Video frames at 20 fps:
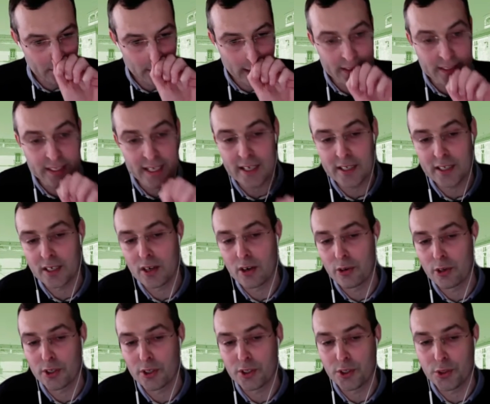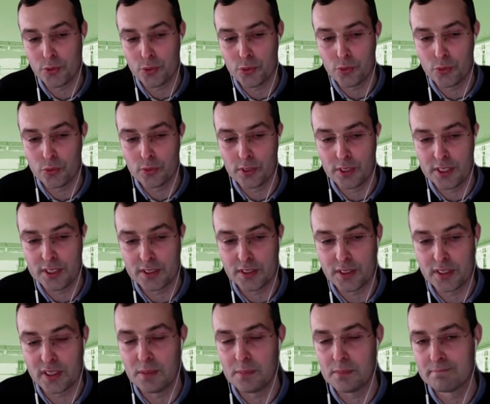And category 2 is
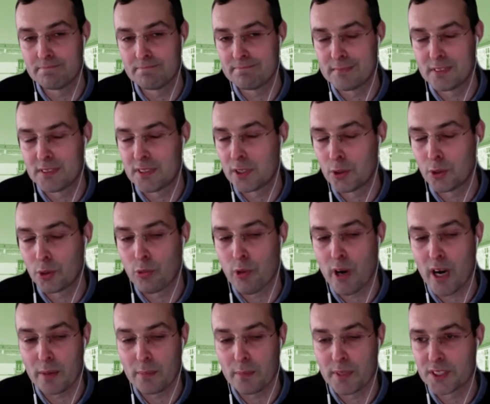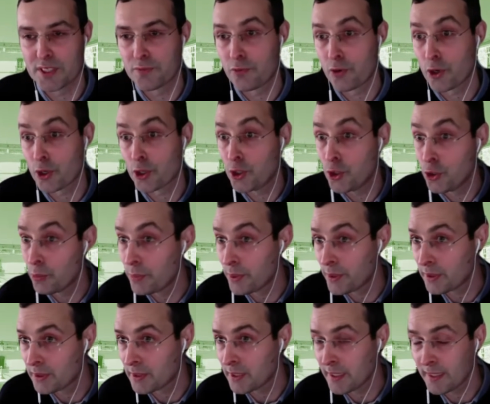the requirements for new
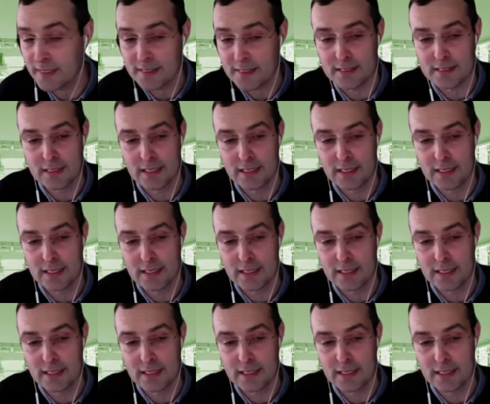buildings,